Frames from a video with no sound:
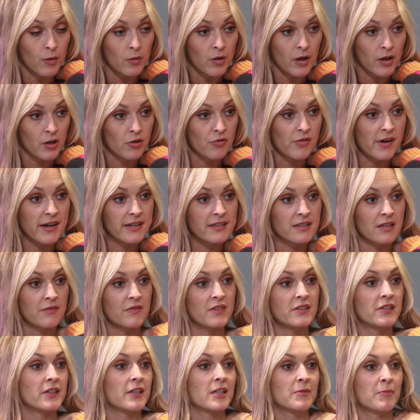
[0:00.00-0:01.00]
Like,
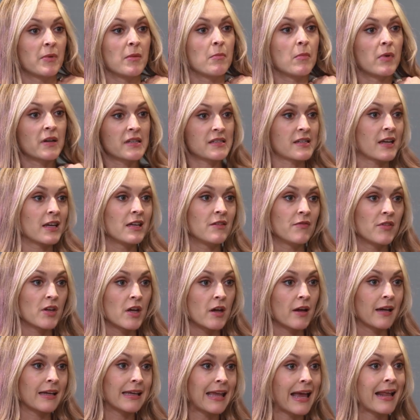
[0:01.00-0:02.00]
creativity has been my saviour
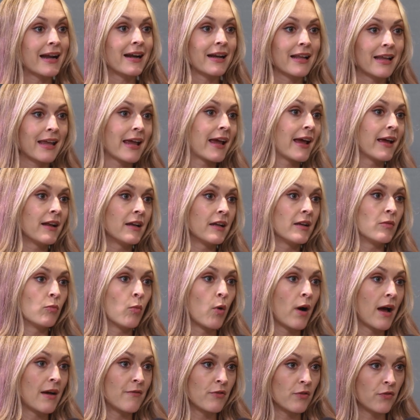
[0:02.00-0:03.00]
again and again in
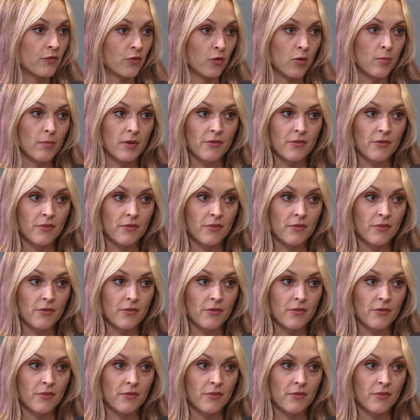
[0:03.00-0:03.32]
whatever form,